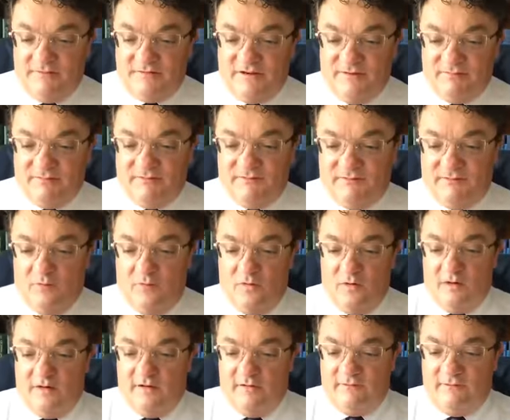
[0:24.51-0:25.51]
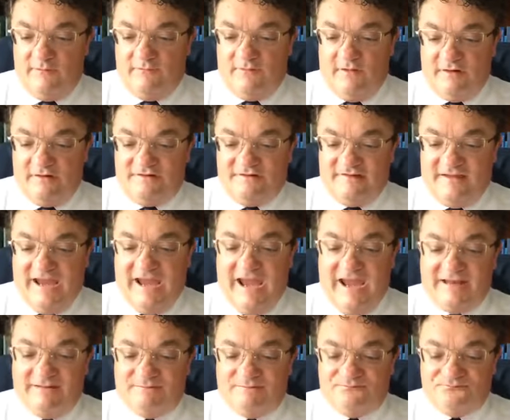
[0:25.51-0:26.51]
chapter 4 from verse
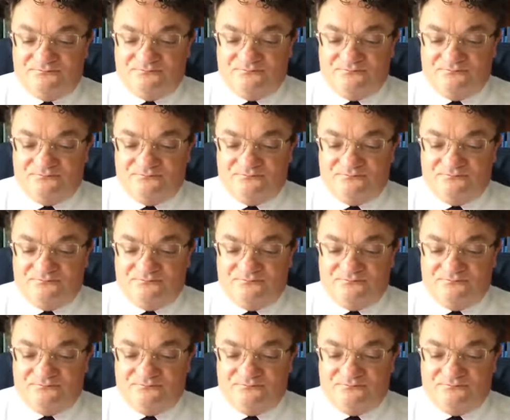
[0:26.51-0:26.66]
10.